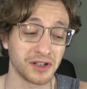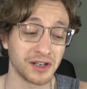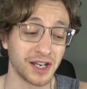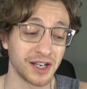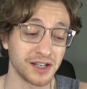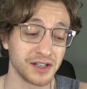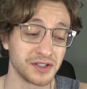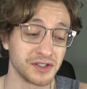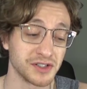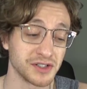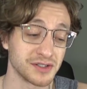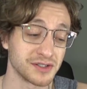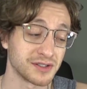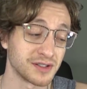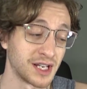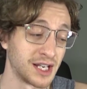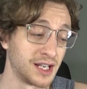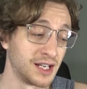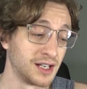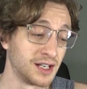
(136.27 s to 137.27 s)
and I could just
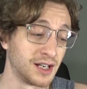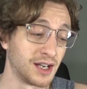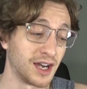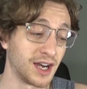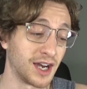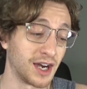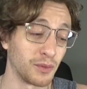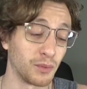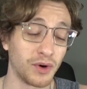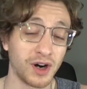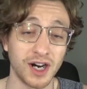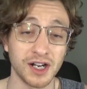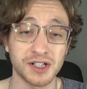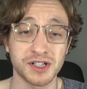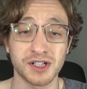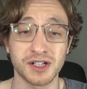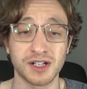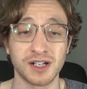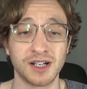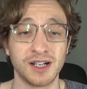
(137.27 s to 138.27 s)

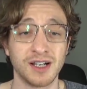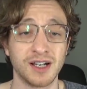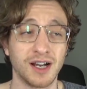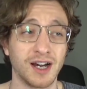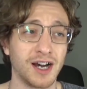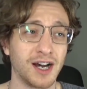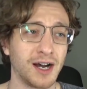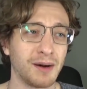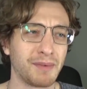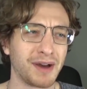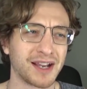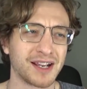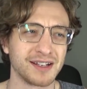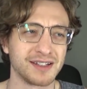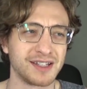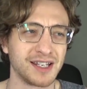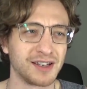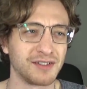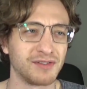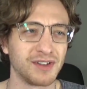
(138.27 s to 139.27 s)
watch. I can
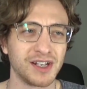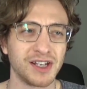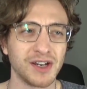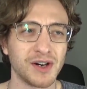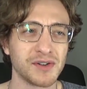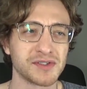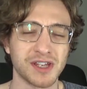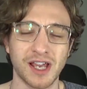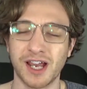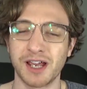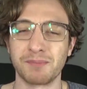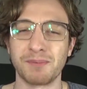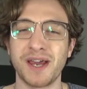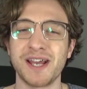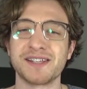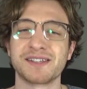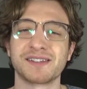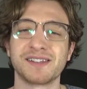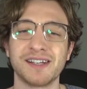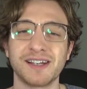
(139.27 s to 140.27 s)
take videos. I can
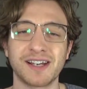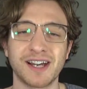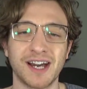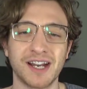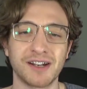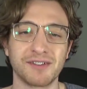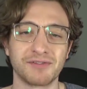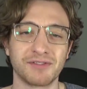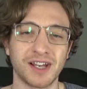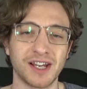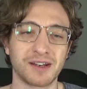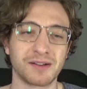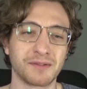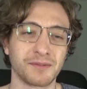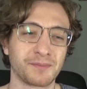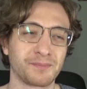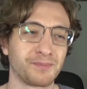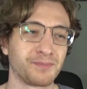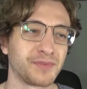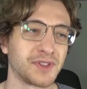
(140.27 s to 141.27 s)
basically kind of
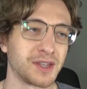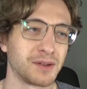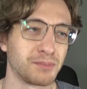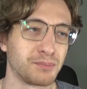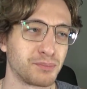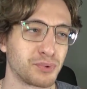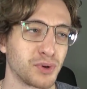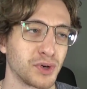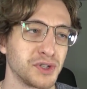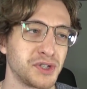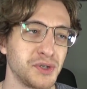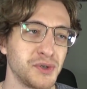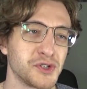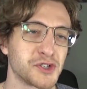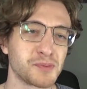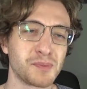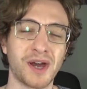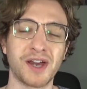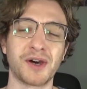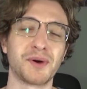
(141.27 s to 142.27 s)

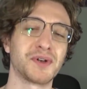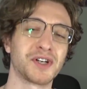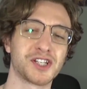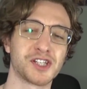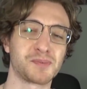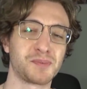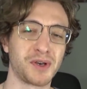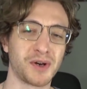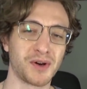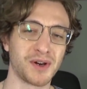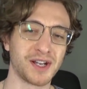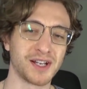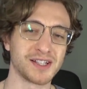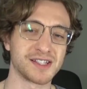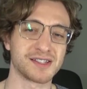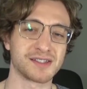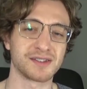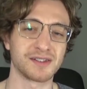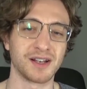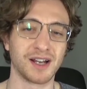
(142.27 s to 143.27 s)
produce my own
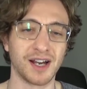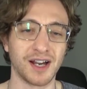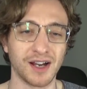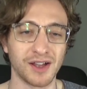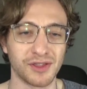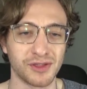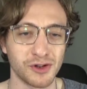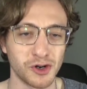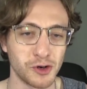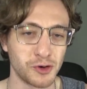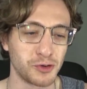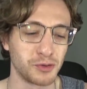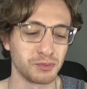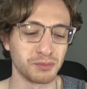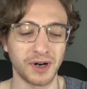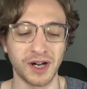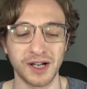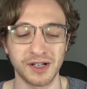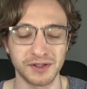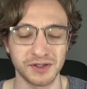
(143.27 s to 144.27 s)
experience through
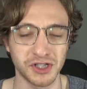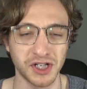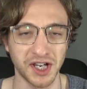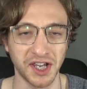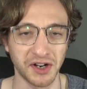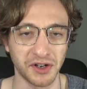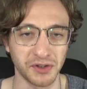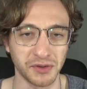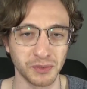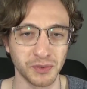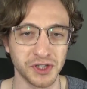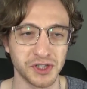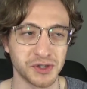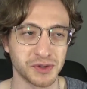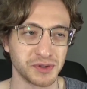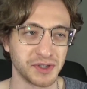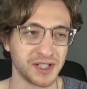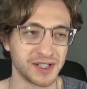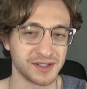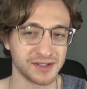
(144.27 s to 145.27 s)
my channel,
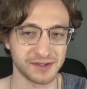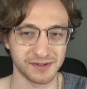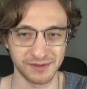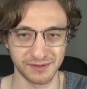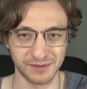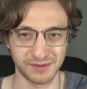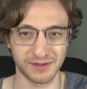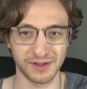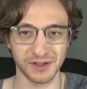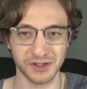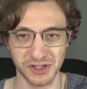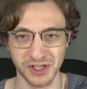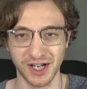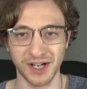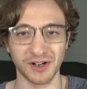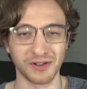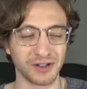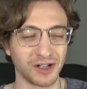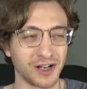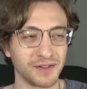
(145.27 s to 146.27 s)
which is the
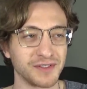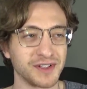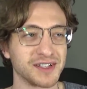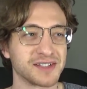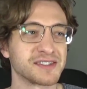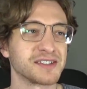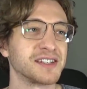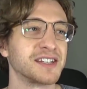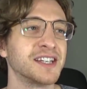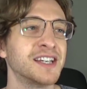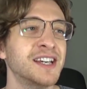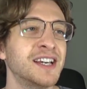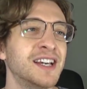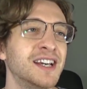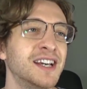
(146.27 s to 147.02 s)
channel, obviously.